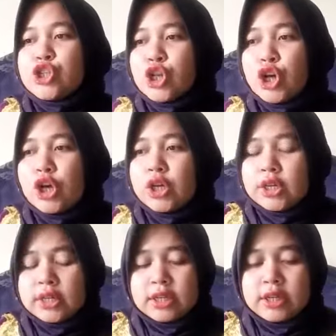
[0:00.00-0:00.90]

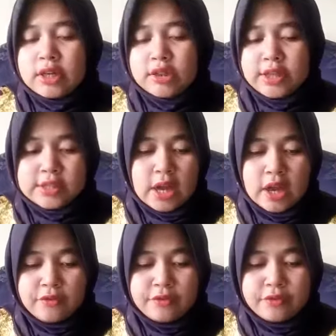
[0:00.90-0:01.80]
So that's
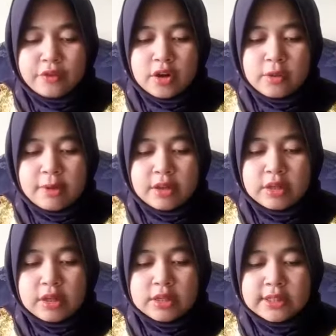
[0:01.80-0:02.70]
all
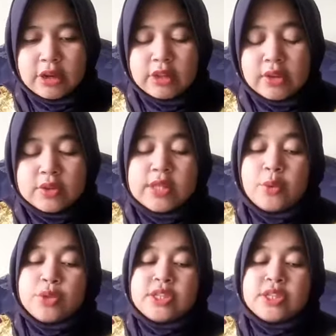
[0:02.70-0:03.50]
about psycholinguistics.